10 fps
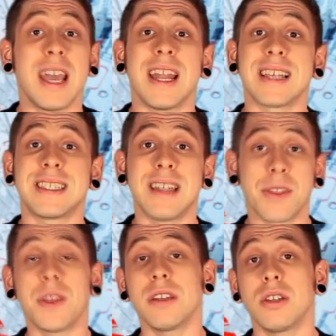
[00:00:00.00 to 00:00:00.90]
it has
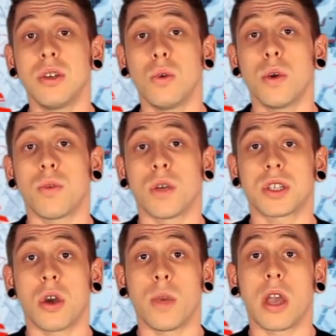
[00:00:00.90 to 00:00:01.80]
nothing to do with what's
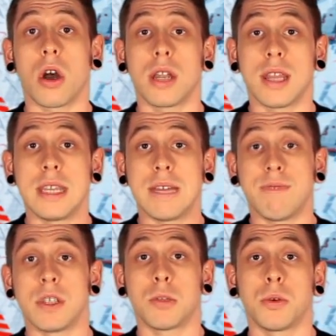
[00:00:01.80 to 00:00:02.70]
going on in the
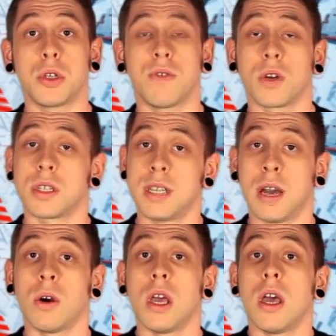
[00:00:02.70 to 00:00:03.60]
Invincible universe.
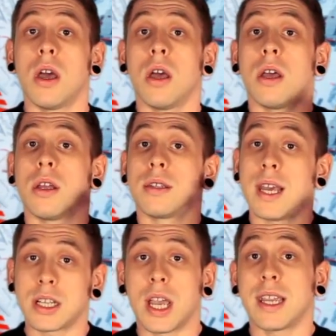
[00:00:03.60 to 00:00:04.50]
Now,
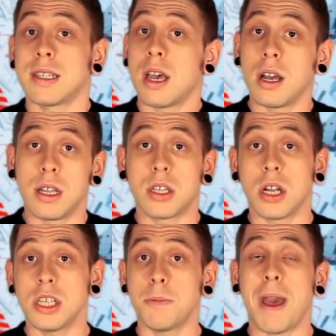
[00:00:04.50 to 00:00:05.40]
Tech Jacket t
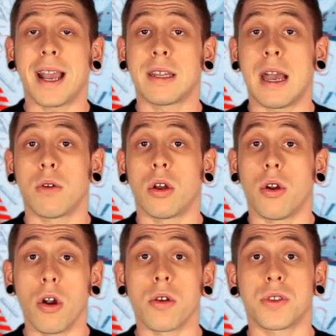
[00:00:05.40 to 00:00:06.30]
touches back down on
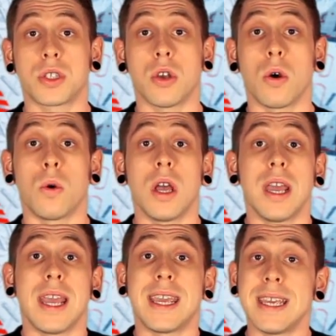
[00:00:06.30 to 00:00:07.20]
Earth, so
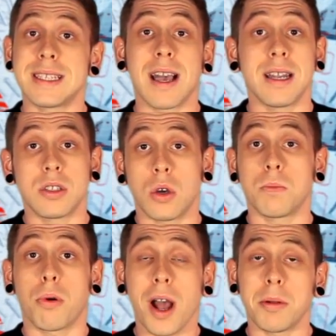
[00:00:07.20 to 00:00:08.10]
he's got his
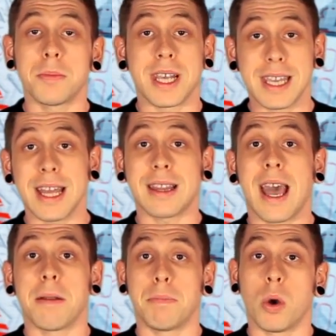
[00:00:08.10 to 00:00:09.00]
own problems. I get
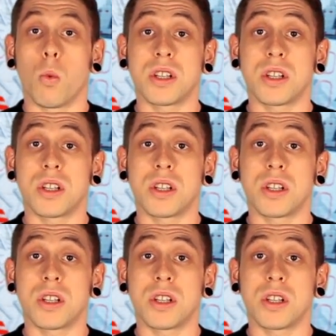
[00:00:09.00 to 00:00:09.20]
that. But